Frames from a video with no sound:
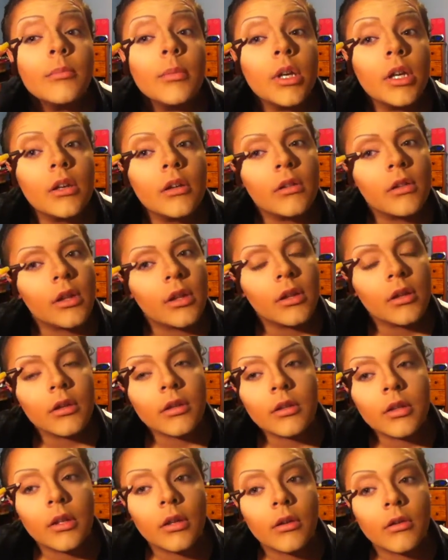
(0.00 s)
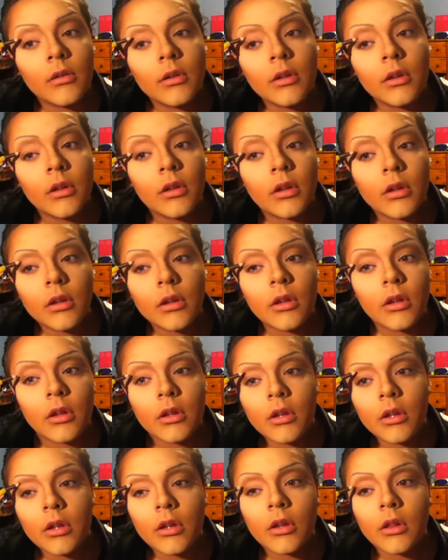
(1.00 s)
my new thing. So
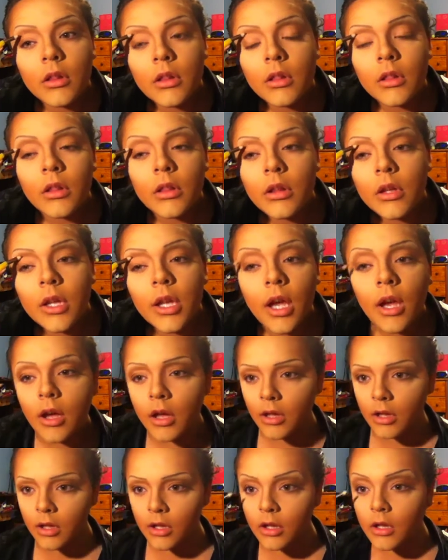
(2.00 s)
yeah,